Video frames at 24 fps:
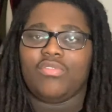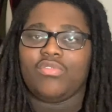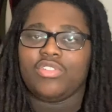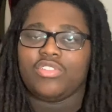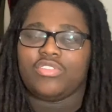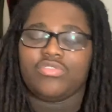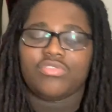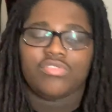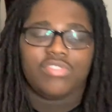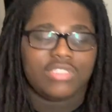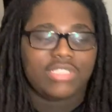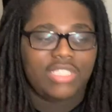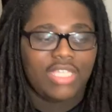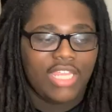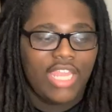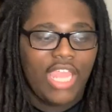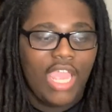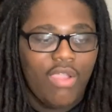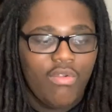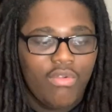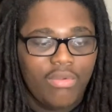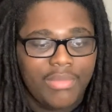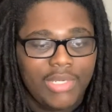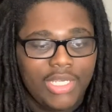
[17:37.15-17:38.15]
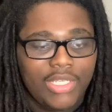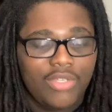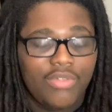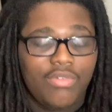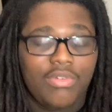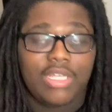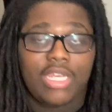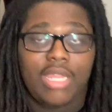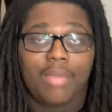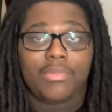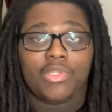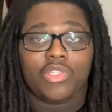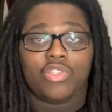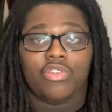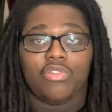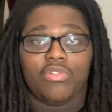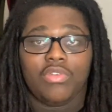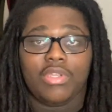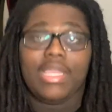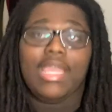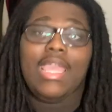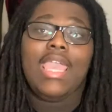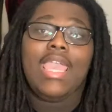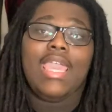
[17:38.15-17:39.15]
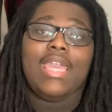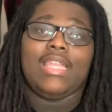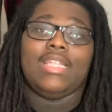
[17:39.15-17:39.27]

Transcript: what story time y'all want me to do, and I'm gonna do it.